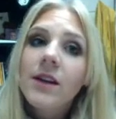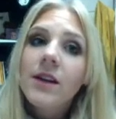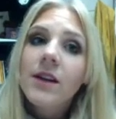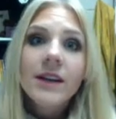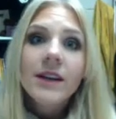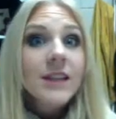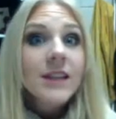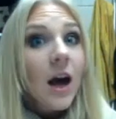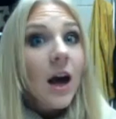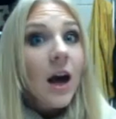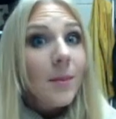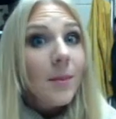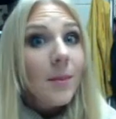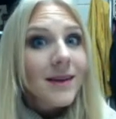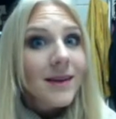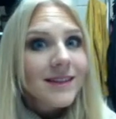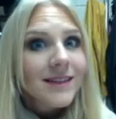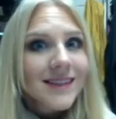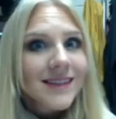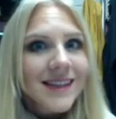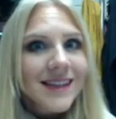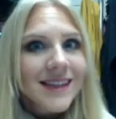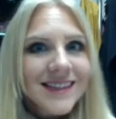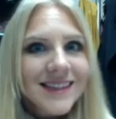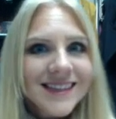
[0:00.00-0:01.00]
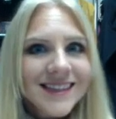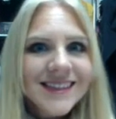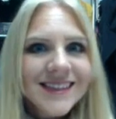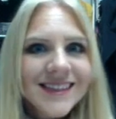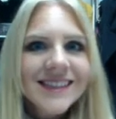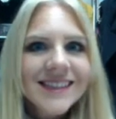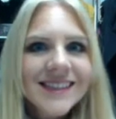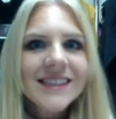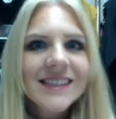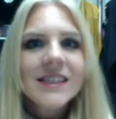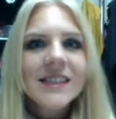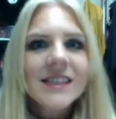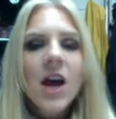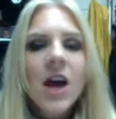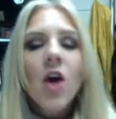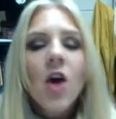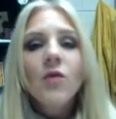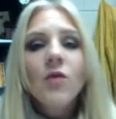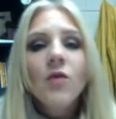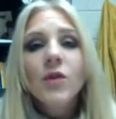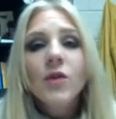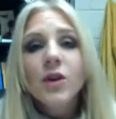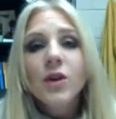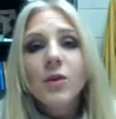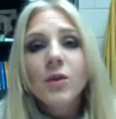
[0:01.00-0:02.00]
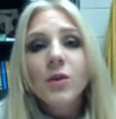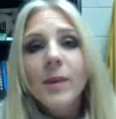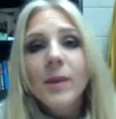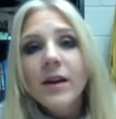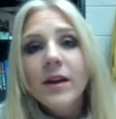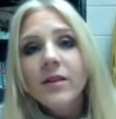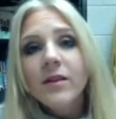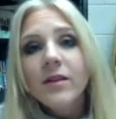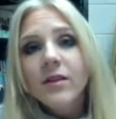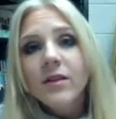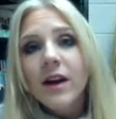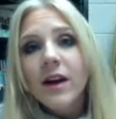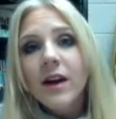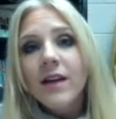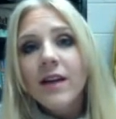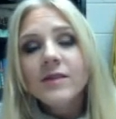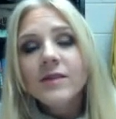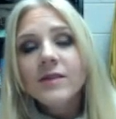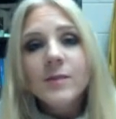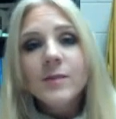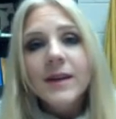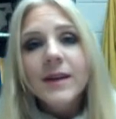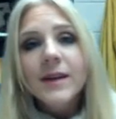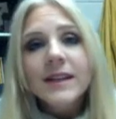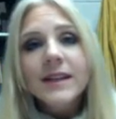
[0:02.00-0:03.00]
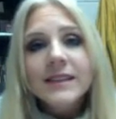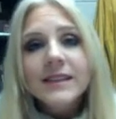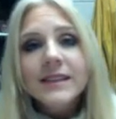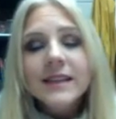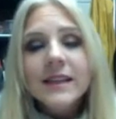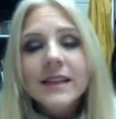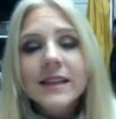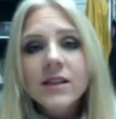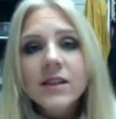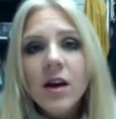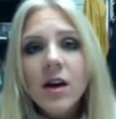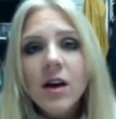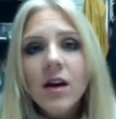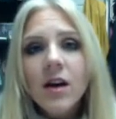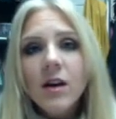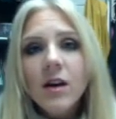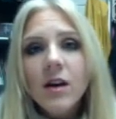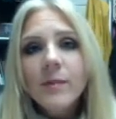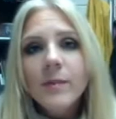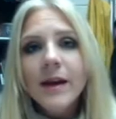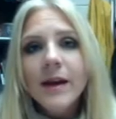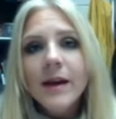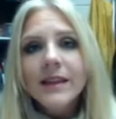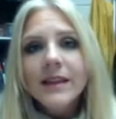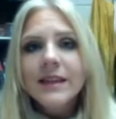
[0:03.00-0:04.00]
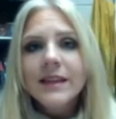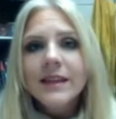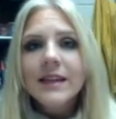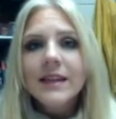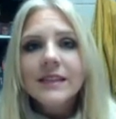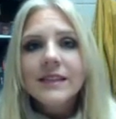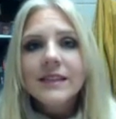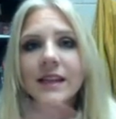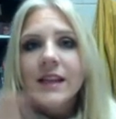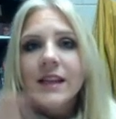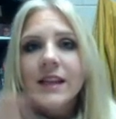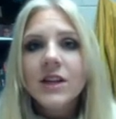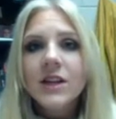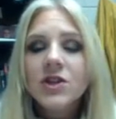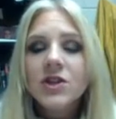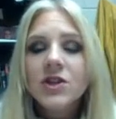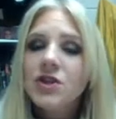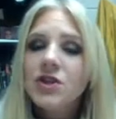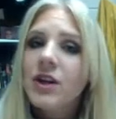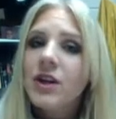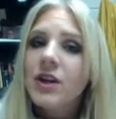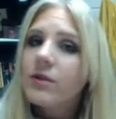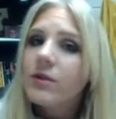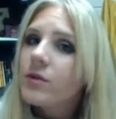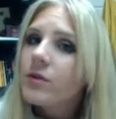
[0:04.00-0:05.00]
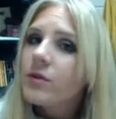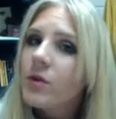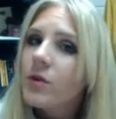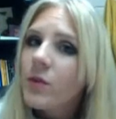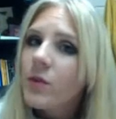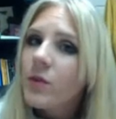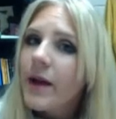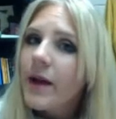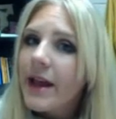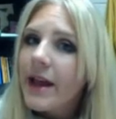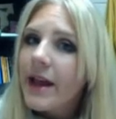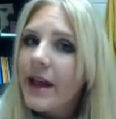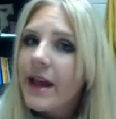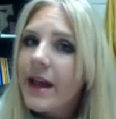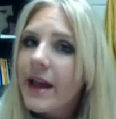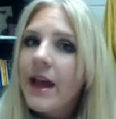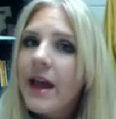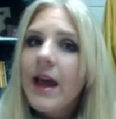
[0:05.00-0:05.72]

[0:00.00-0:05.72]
topic sentences for your paragraphs because they talk about things in a general way.